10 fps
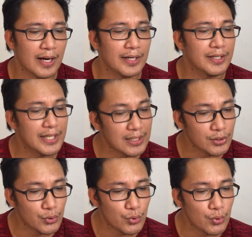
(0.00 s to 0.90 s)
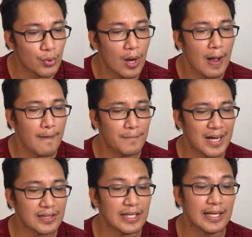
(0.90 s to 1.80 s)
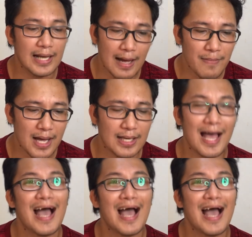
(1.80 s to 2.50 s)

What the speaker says: Harindu Batigama.